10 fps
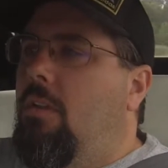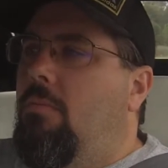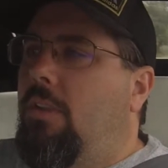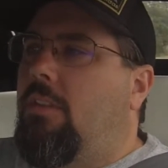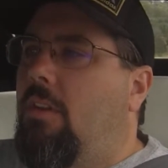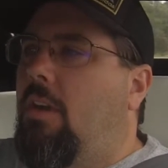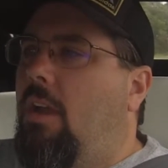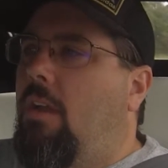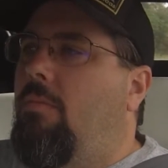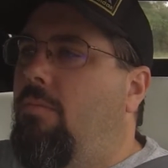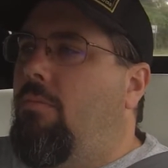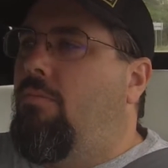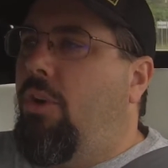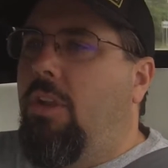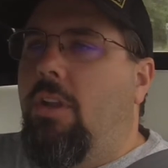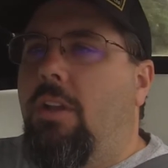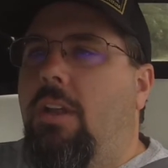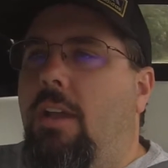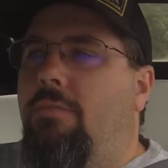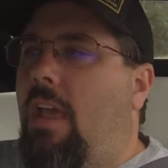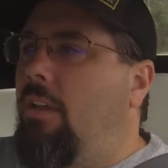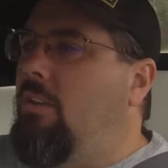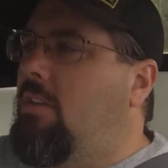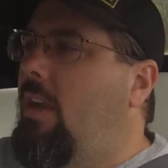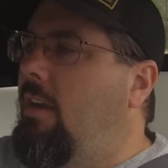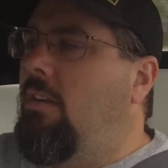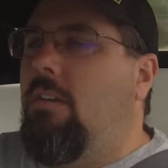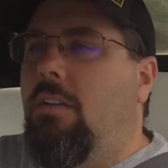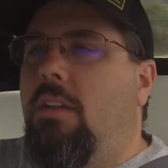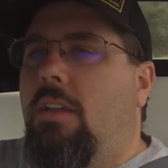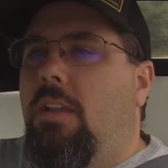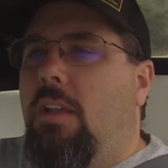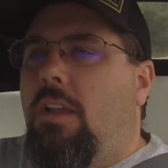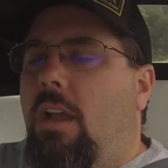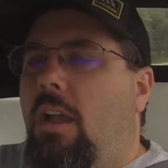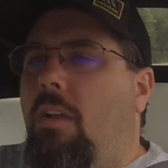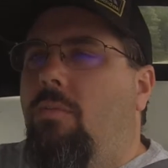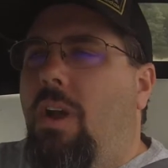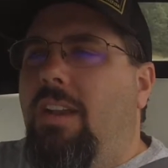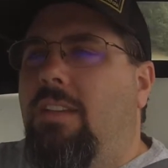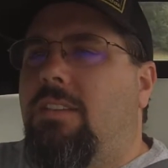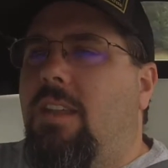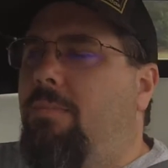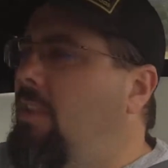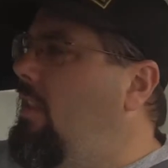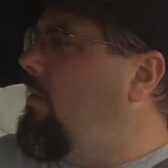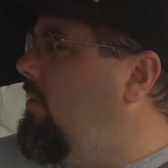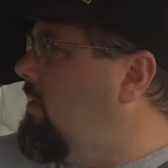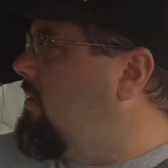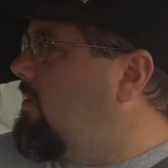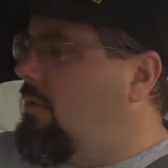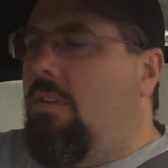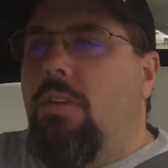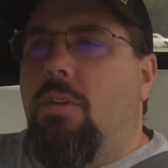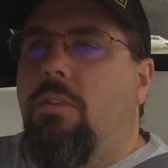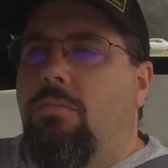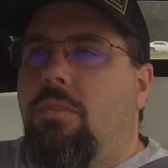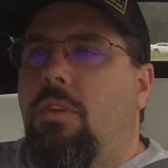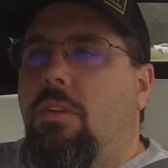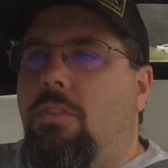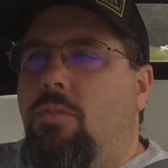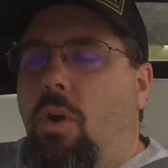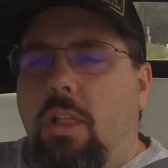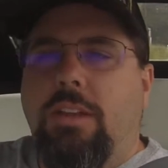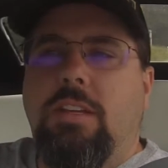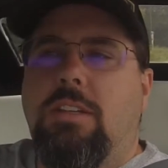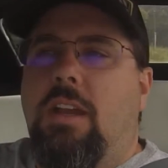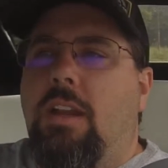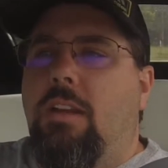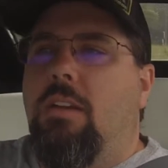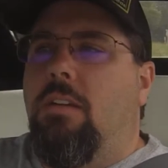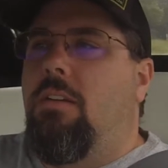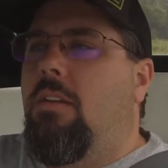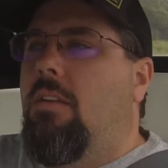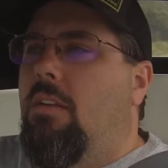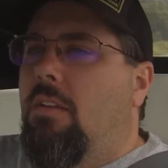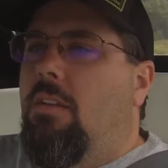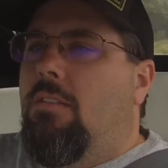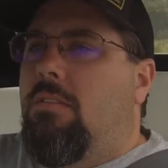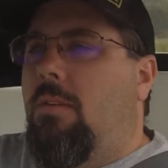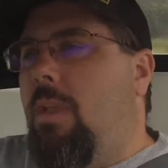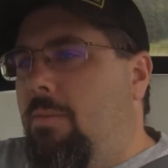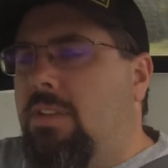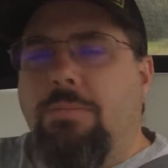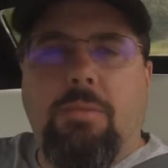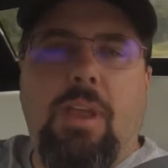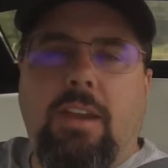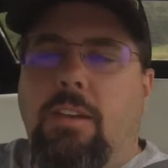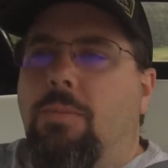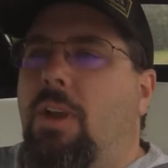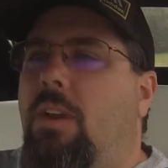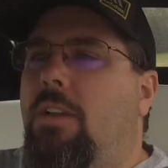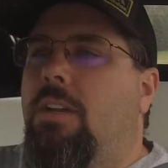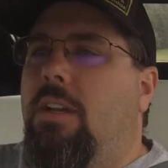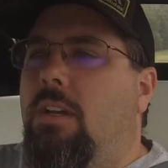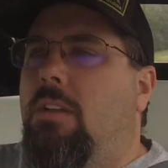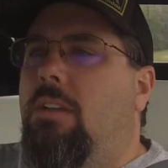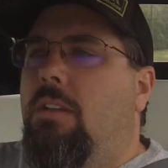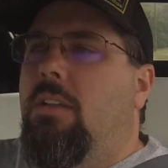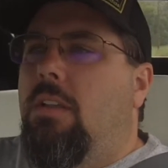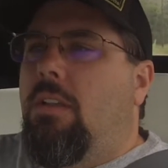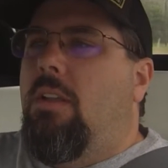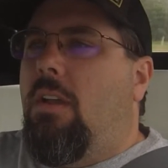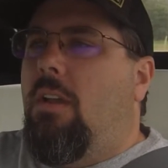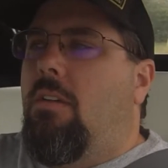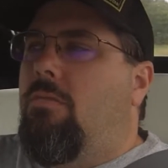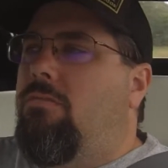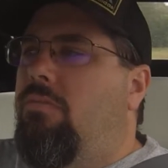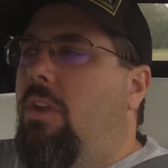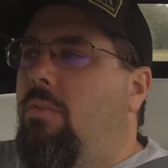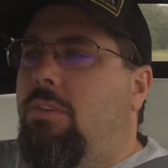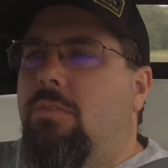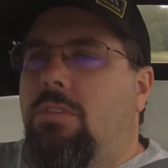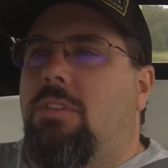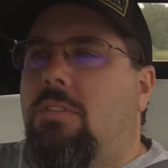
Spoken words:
But they're a pretty good value tire. I wanted something that was, you know, a quality tire, maybe something made in America, you know, which was